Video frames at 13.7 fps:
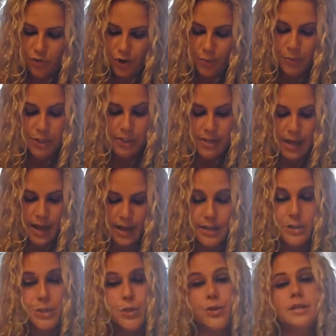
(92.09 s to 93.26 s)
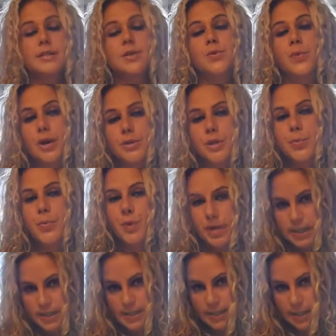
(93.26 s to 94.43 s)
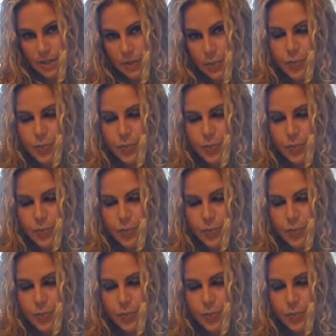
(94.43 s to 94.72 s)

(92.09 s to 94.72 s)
farmer today is known as the Roundup Ready seed,